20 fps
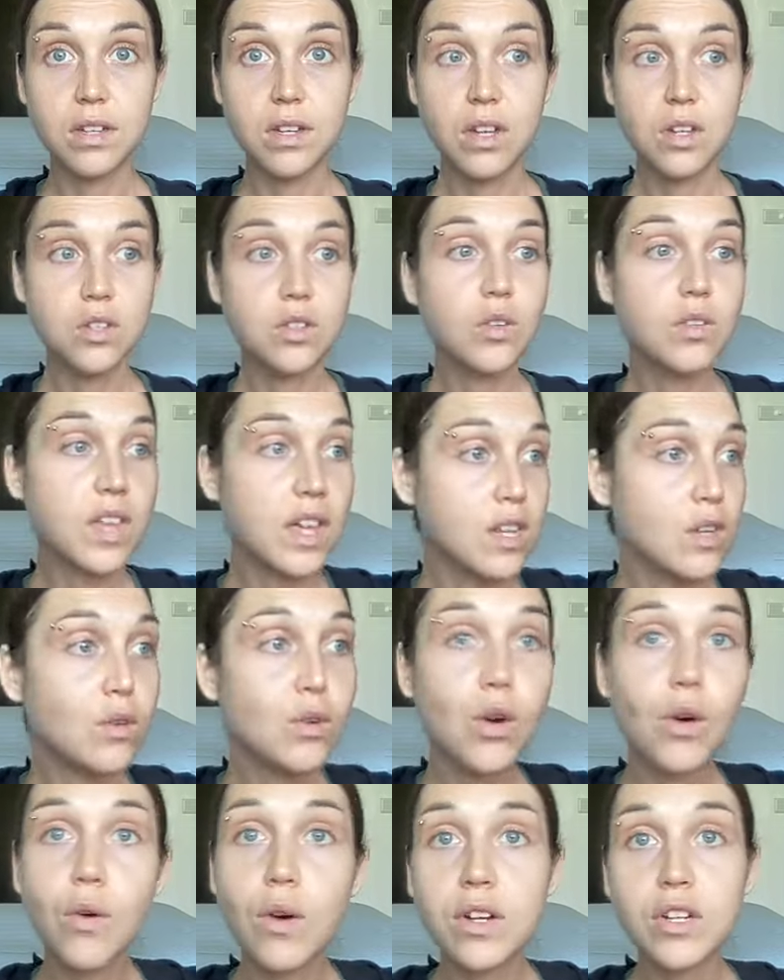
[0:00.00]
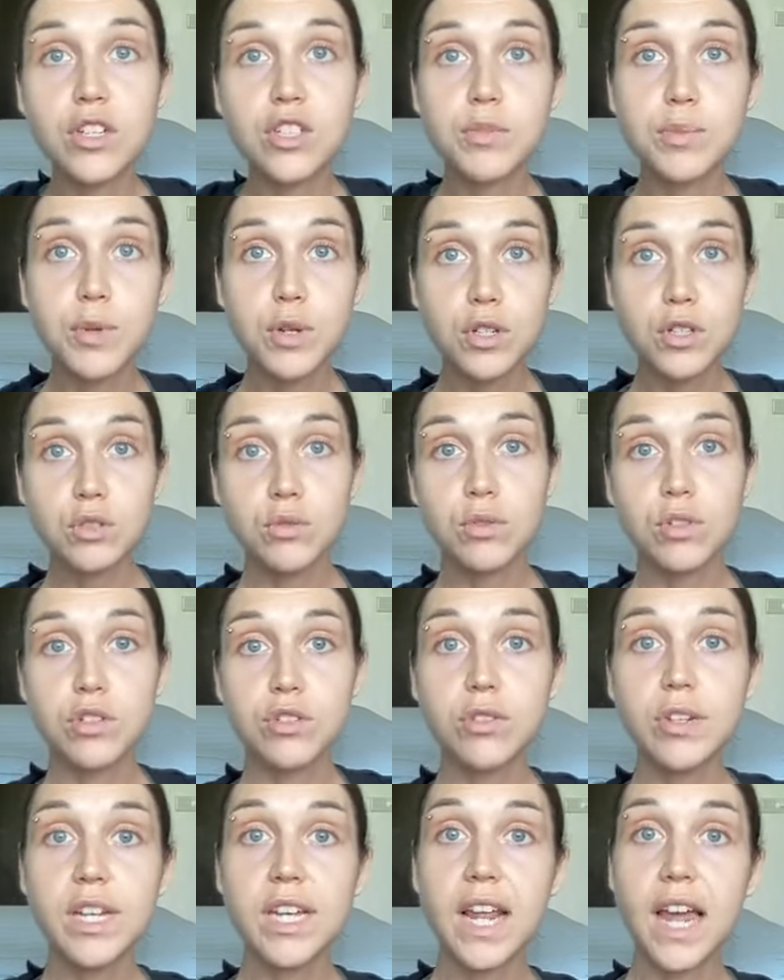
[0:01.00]
So then you go on your spiritual
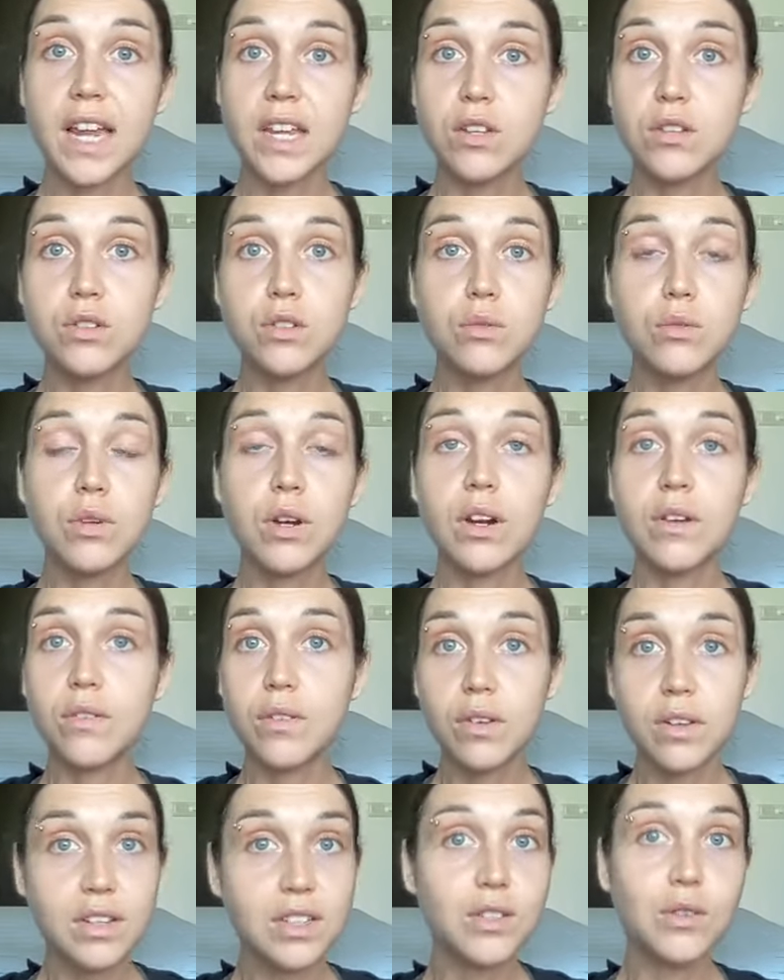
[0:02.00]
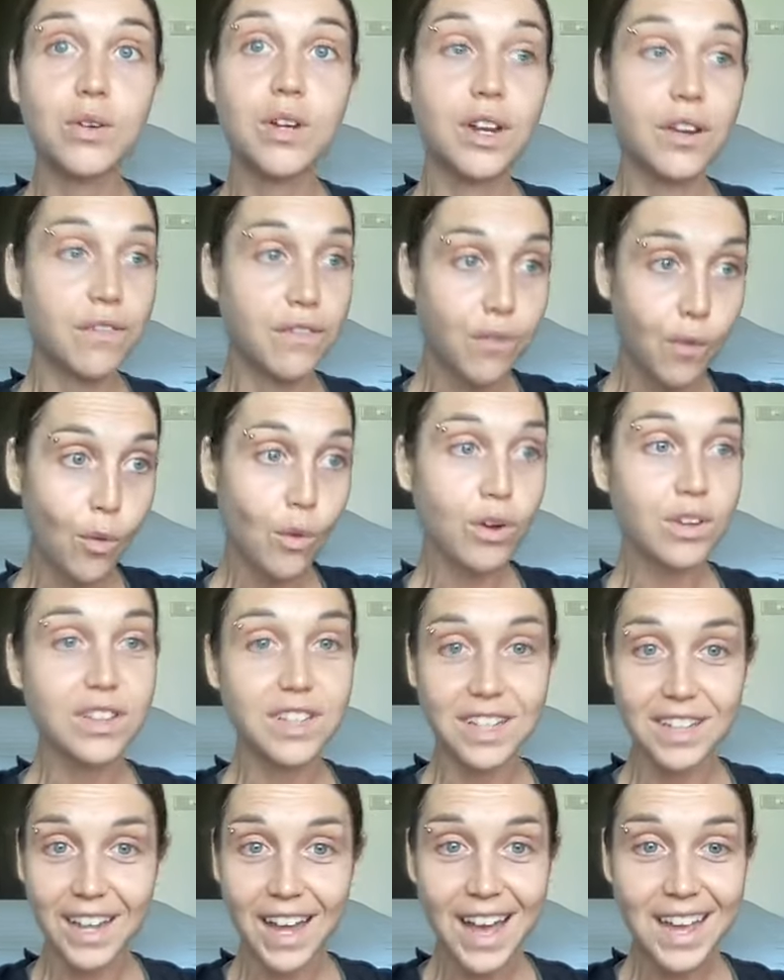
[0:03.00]
retreat and you do whatever you can afford the
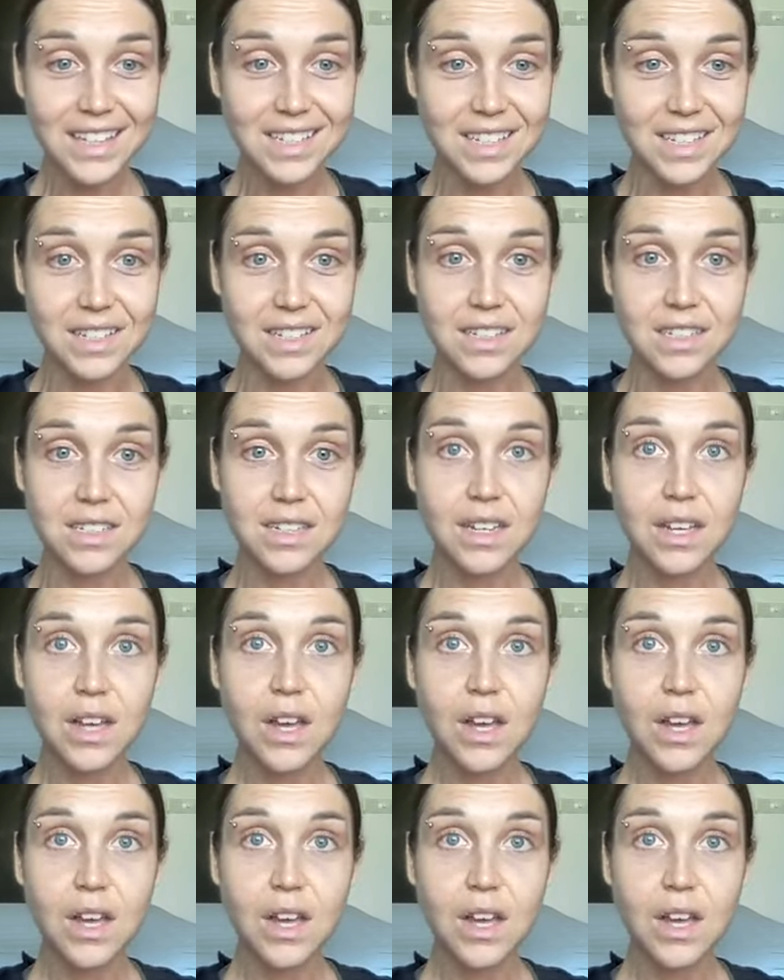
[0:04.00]
classes.